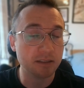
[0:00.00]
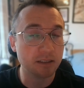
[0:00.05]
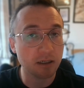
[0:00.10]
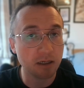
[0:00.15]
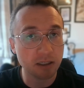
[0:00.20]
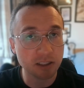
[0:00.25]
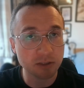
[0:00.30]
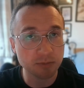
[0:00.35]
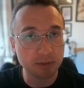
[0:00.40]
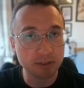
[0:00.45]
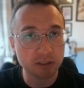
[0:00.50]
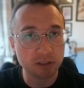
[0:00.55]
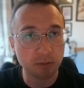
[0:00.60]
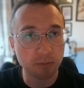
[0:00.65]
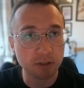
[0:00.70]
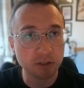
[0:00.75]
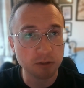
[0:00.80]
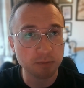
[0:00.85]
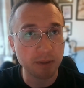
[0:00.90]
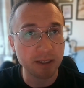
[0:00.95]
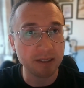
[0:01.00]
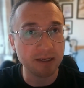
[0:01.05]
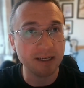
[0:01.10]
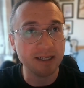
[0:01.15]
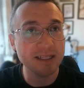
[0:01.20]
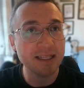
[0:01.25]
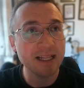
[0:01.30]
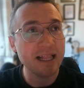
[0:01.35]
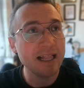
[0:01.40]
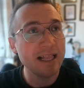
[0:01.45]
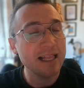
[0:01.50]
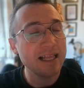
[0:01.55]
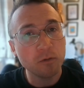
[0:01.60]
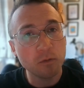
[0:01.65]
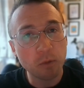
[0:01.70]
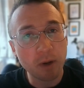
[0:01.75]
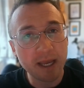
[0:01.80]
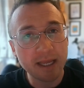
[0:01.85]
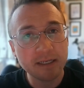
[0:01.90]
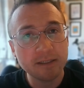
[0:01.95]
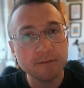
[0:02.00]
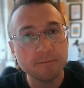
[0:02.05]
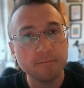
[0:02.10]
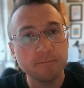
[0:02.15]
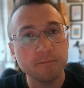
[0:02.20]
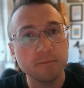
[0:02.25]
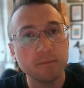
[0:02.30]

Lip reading: car's been so much better. When